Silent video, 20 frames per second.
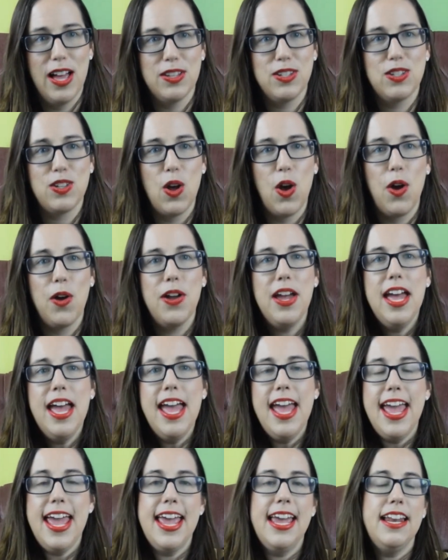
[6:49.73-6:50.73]
So
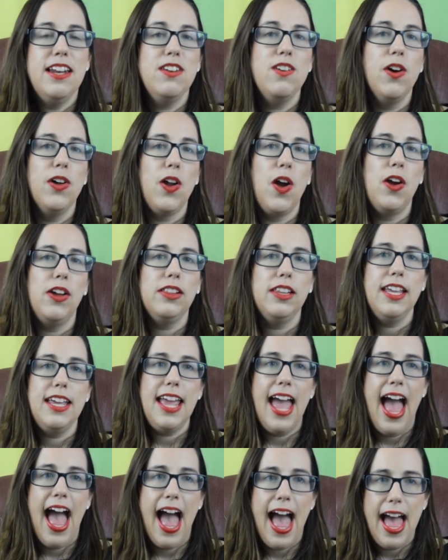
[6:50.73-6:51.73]
it not only
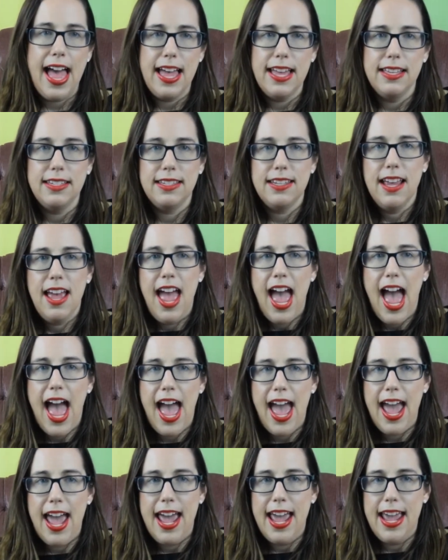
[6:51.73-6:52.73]
has
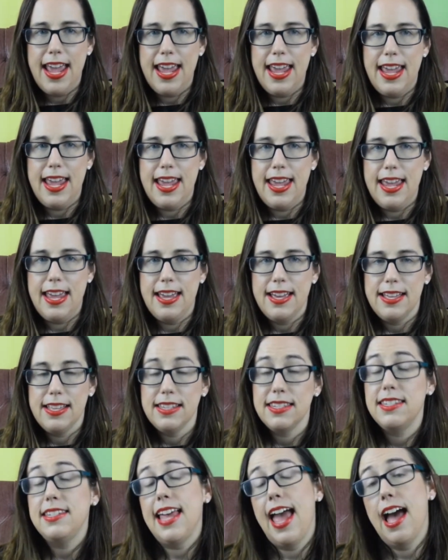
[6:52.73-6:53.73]
a
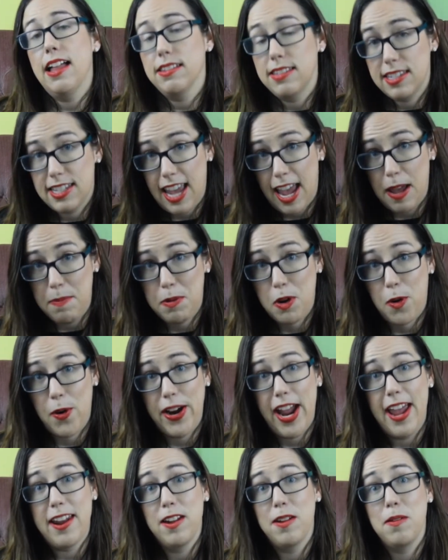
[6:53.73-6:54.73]
soundscape
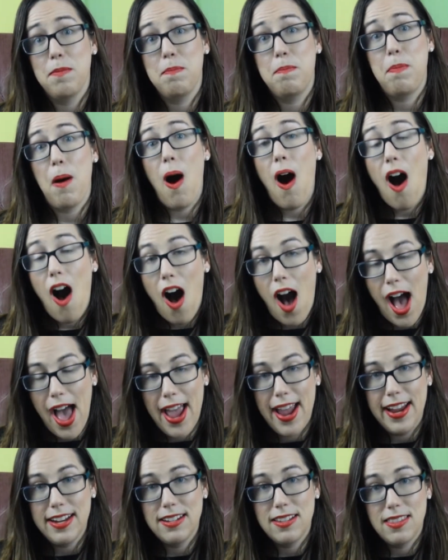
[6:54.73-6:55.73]
created
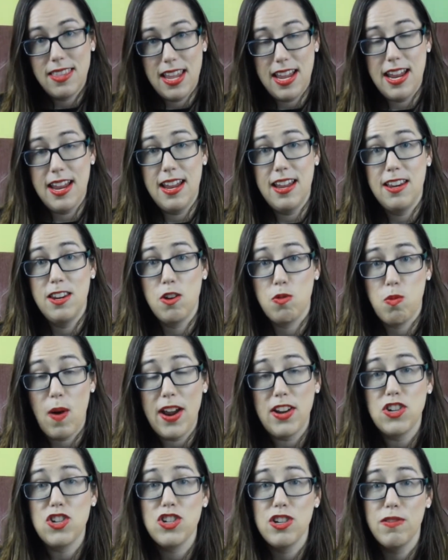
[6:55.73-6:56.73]
behind the
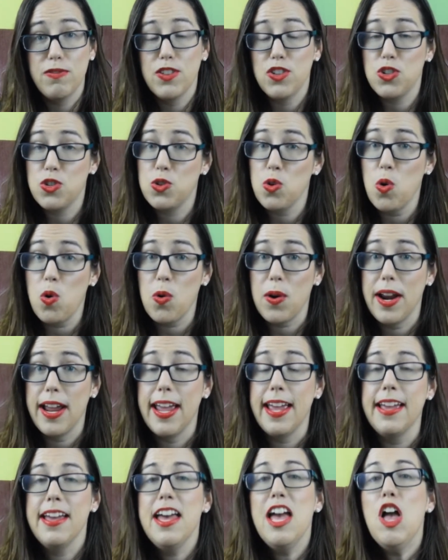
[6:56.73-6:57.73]
narration of the
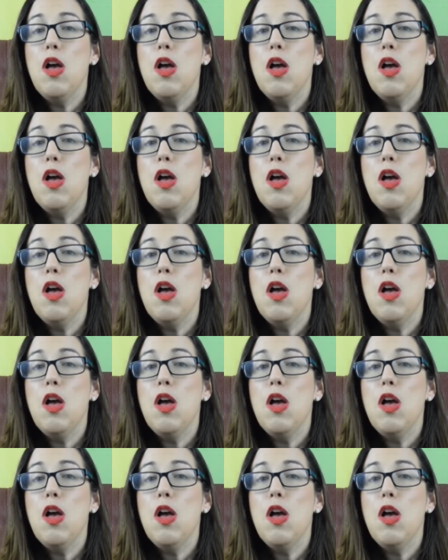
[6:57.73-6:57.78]
story,